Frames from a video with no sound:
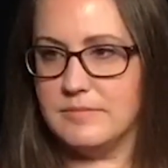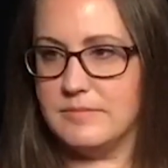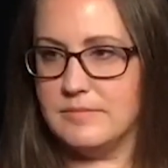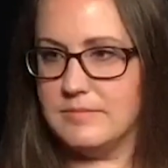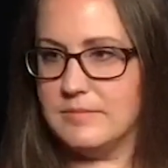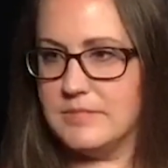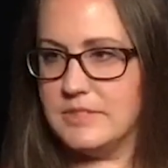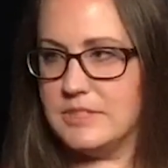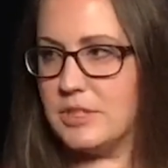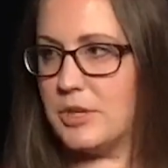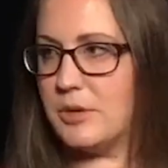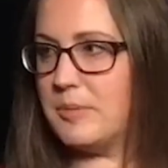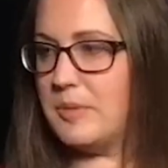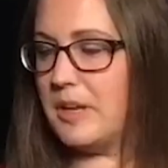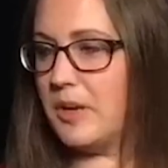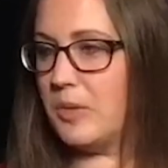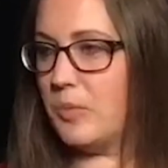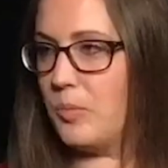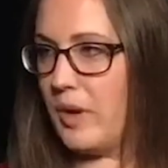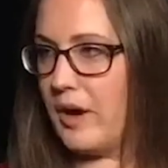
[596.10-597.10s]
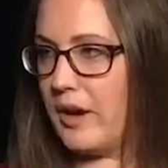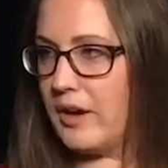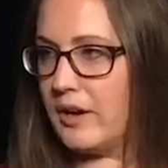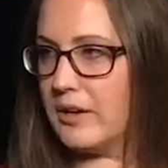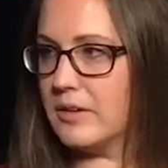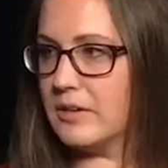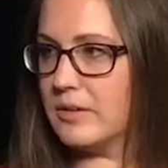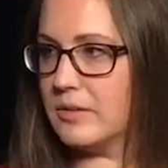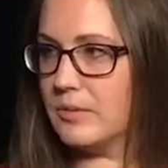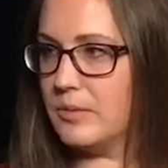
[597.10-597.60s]
determining
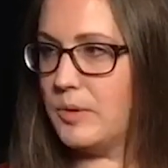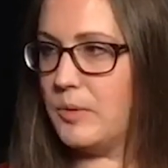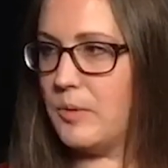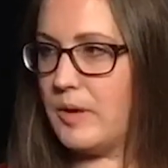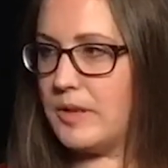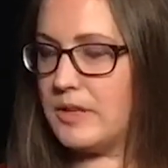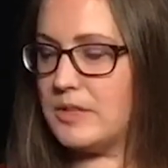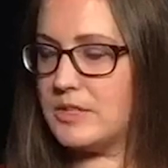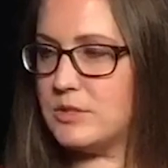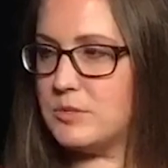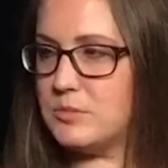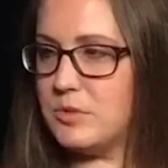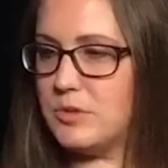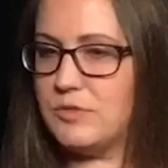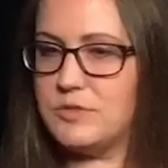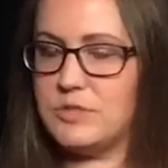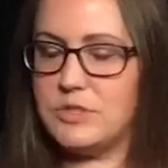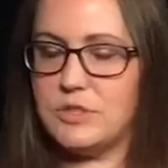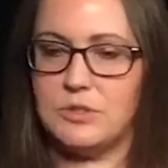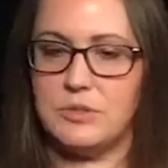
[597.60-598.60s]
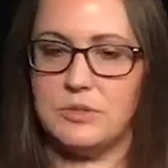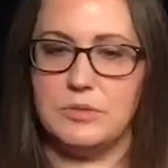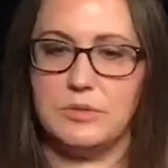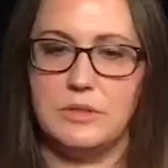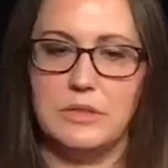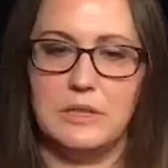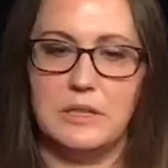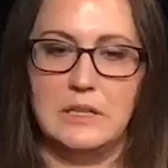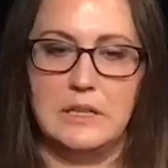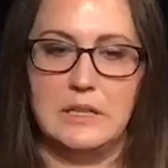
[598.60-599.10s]
where we wanted to move to
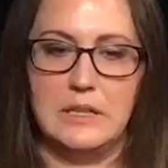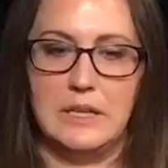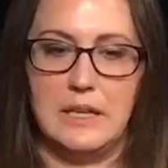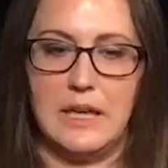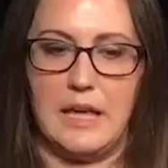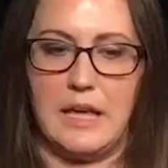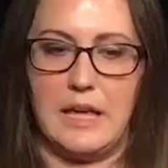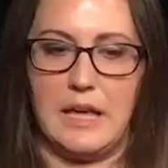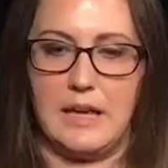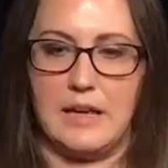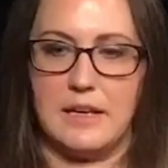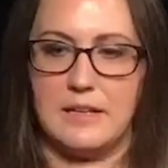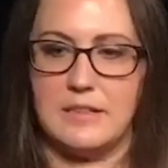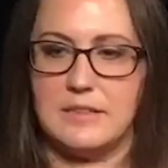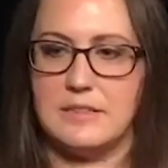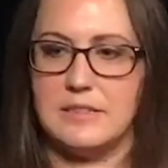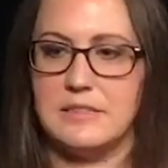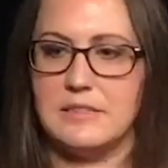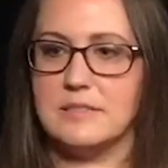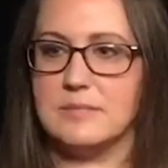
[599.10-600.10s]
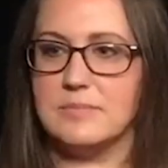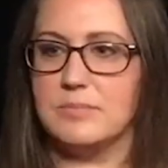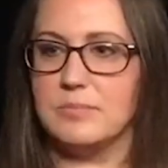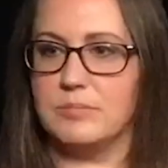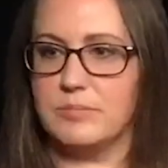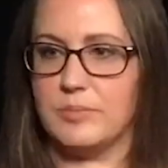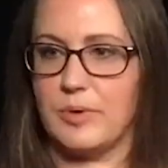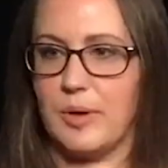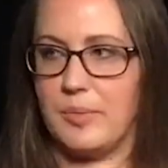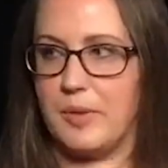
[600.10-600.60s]
and
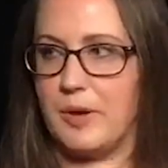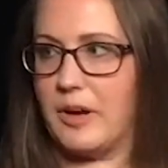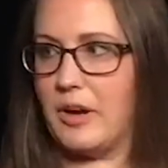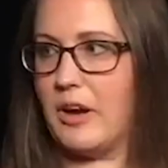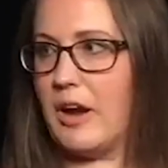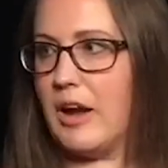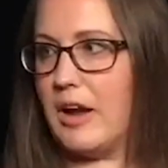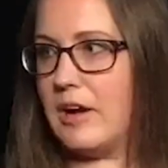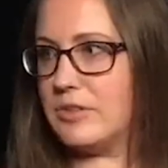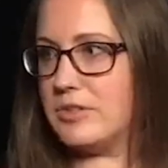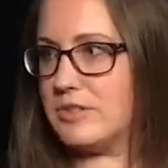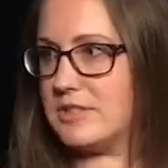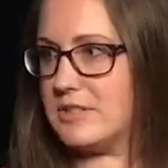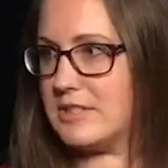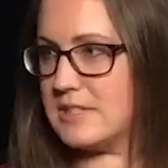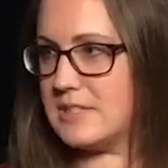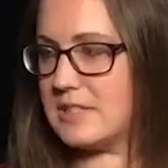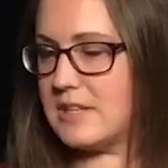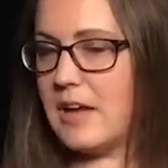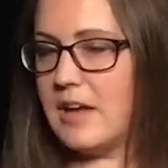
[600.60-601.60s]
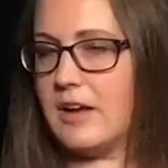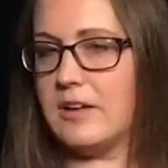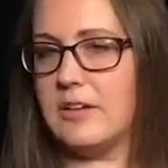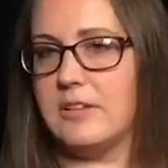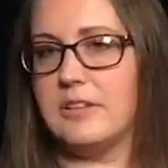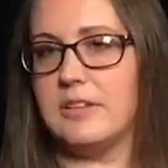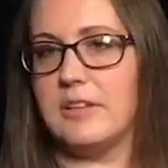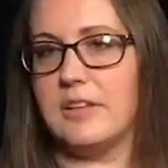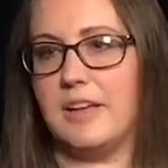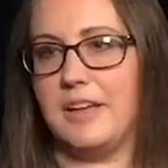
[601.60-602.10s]
prepping our house to
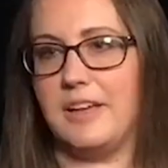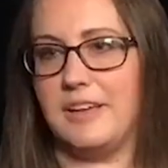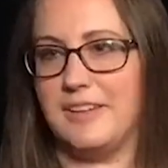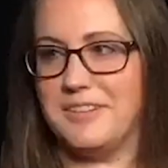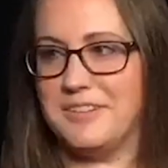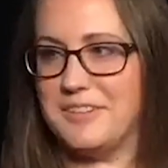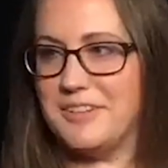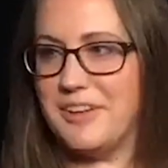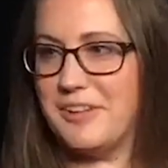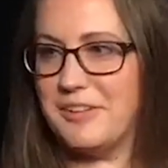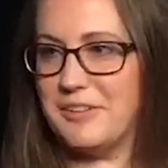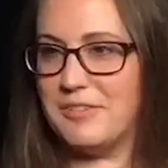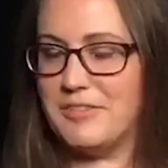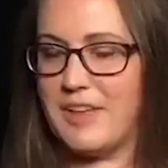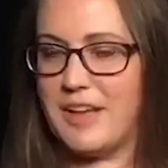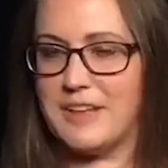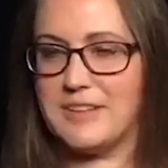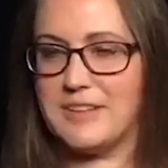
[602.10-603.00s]
sell and all of that